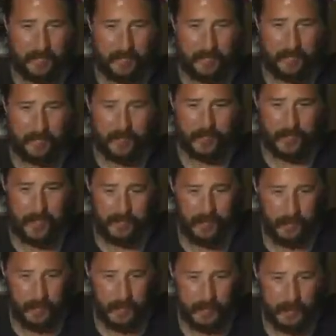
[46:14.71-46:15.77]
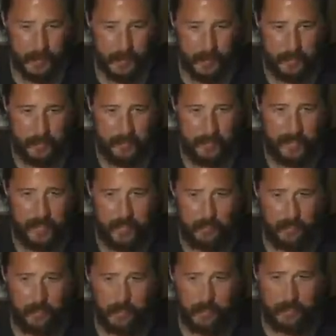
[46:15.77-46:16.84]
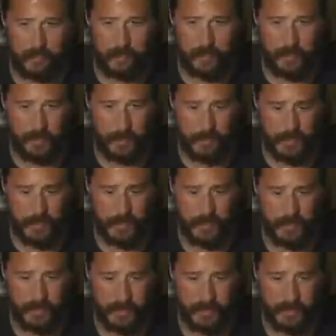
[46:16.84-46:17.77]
I was trying to switch to him and then run up and make the pick.